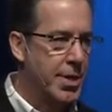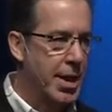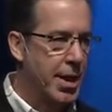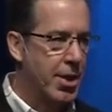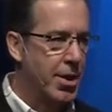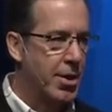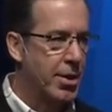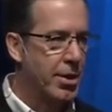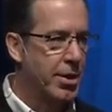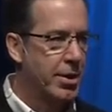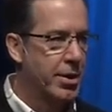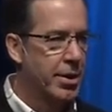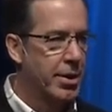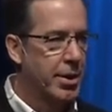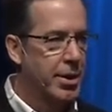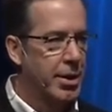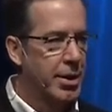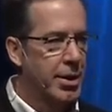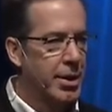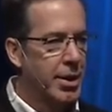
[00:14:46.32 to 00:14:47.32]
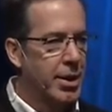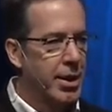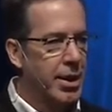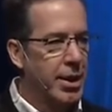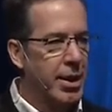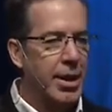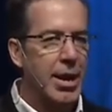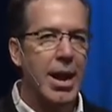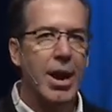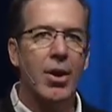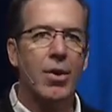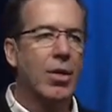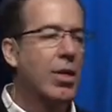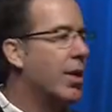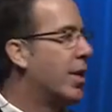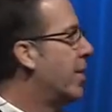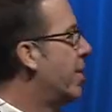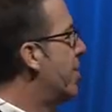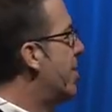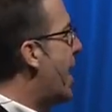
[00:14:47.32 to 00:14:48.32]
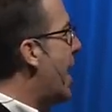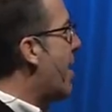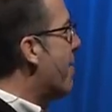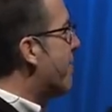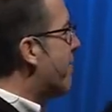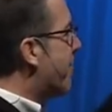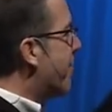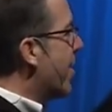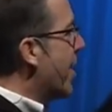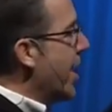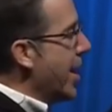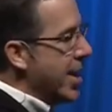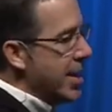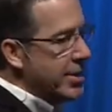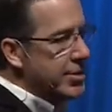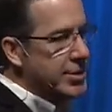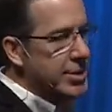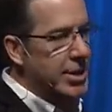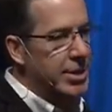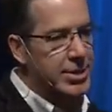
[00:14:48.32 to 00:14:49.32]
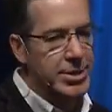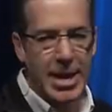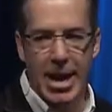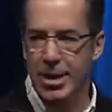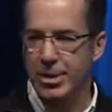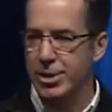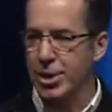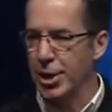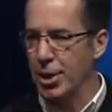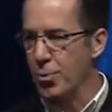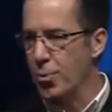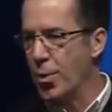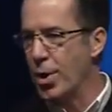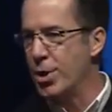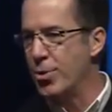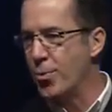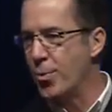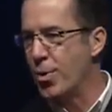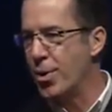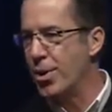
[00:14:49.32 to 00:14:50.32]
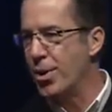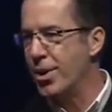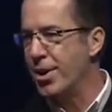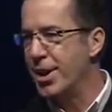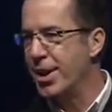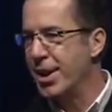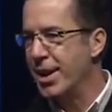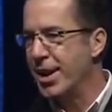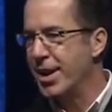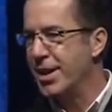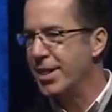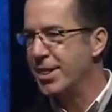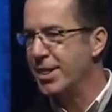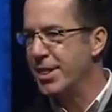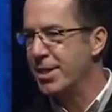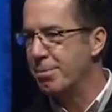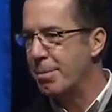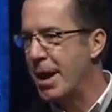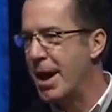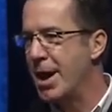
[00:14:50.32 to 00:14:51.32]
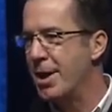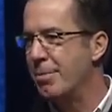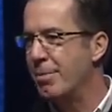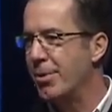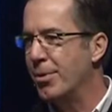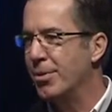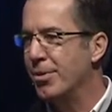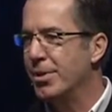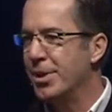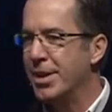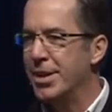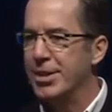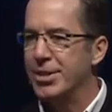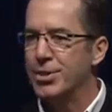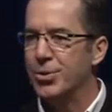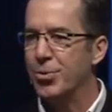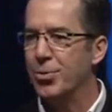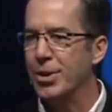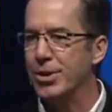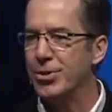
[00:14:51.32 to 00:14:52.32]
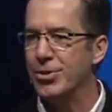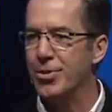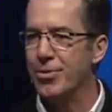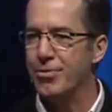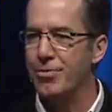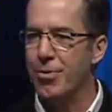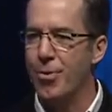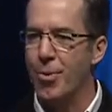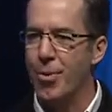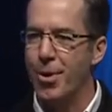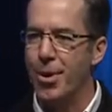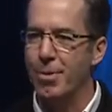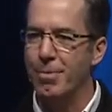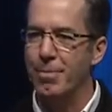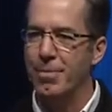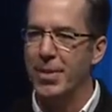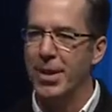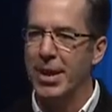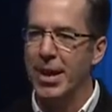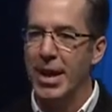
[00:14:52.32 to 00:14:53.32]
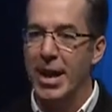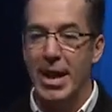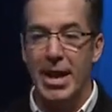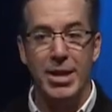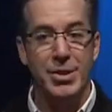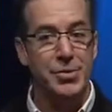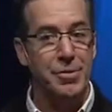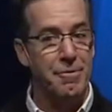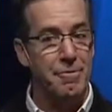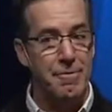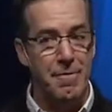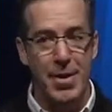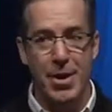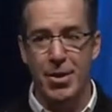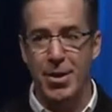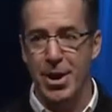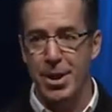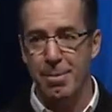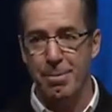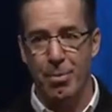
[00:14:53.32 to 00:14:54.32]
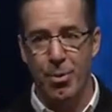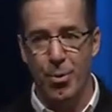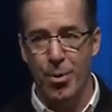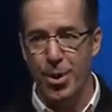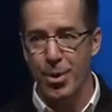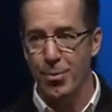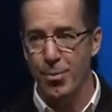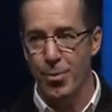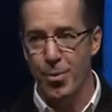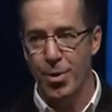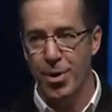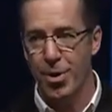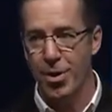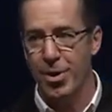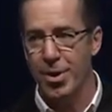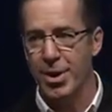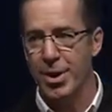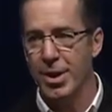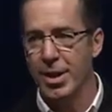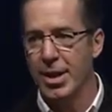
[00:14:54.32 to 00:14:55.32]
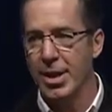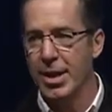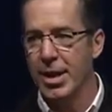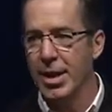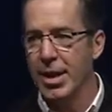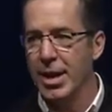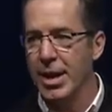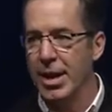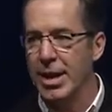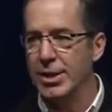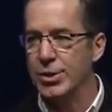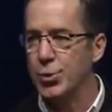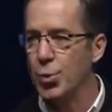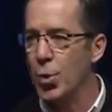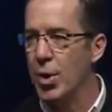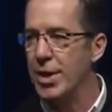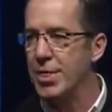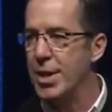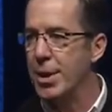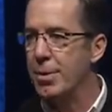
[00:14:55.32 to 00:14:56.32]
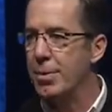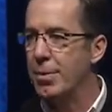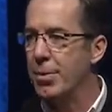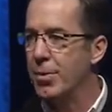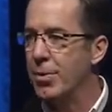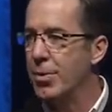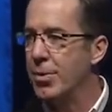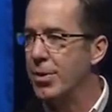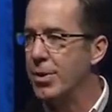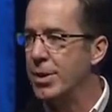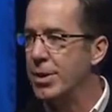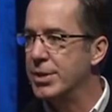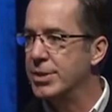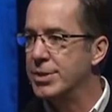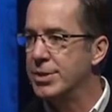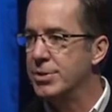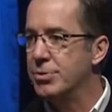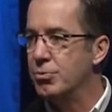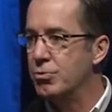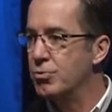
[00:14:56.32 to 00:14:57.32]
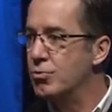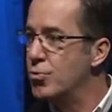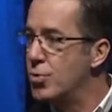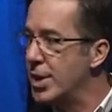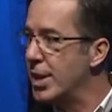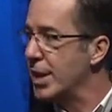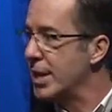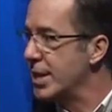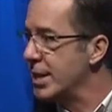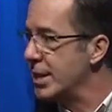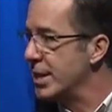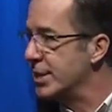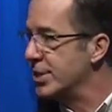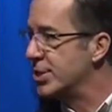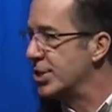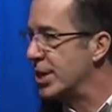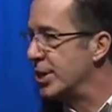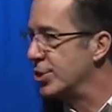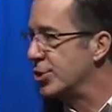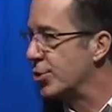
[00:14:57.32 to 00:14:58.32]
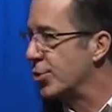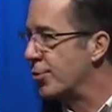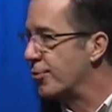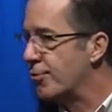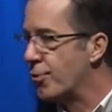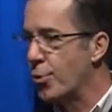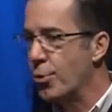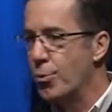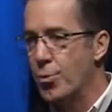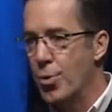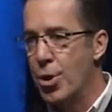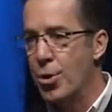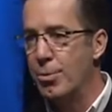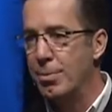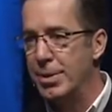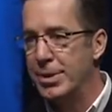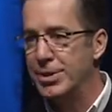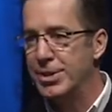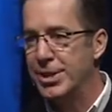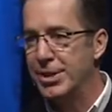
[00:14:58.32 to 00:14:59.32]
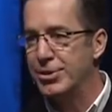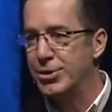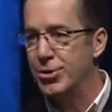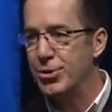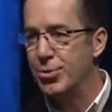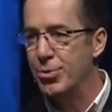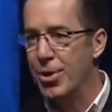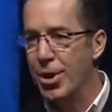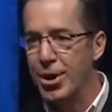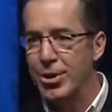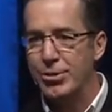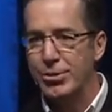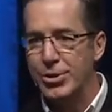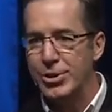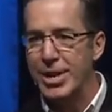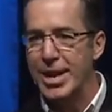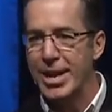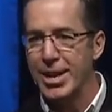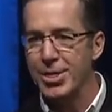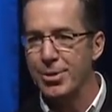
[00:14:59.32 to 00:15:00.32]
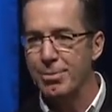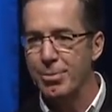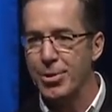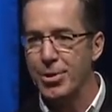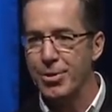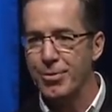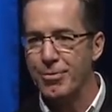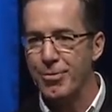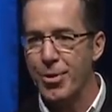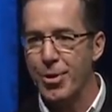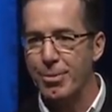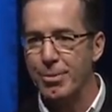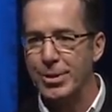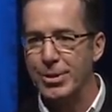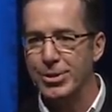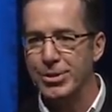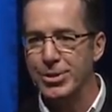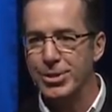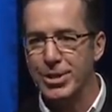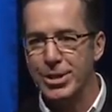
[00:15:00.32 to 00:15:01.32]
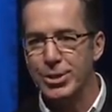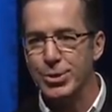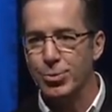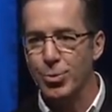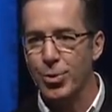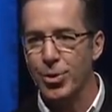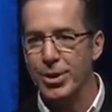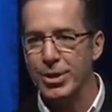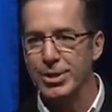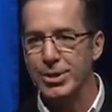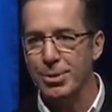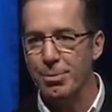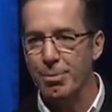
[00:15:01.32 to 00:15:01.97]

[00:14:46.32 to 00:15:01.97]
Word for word: there. Now, that phrase is actually one word in the Bible in its original form, and it's a very important word. It's one that is really essential for Romans. As you understand the book of Romans, this word is